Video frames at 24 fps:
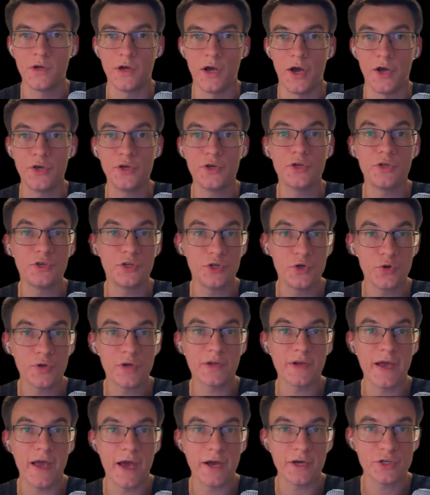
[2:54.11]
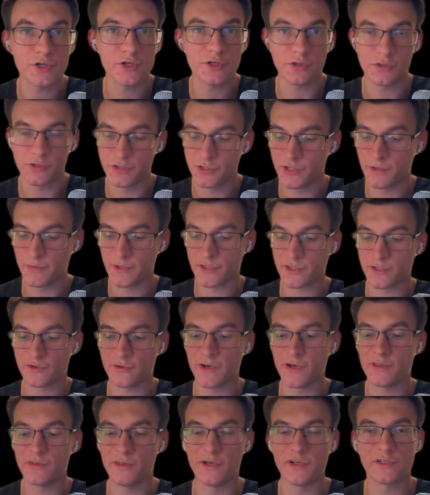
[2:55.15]
And you can actually
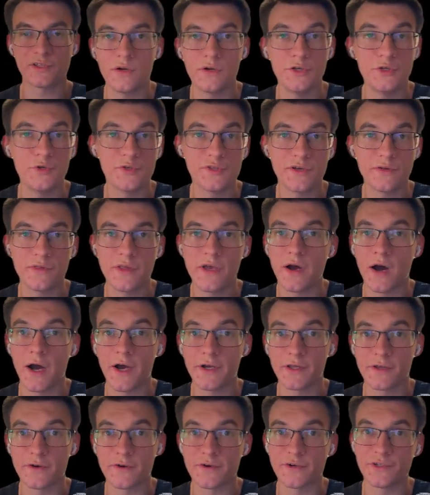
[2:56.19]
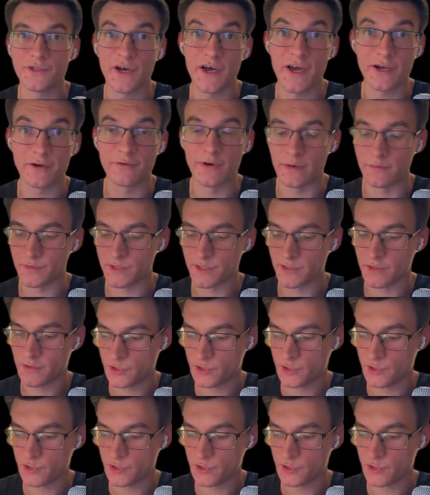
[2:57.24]
demonstrate this using the Euler diagrams.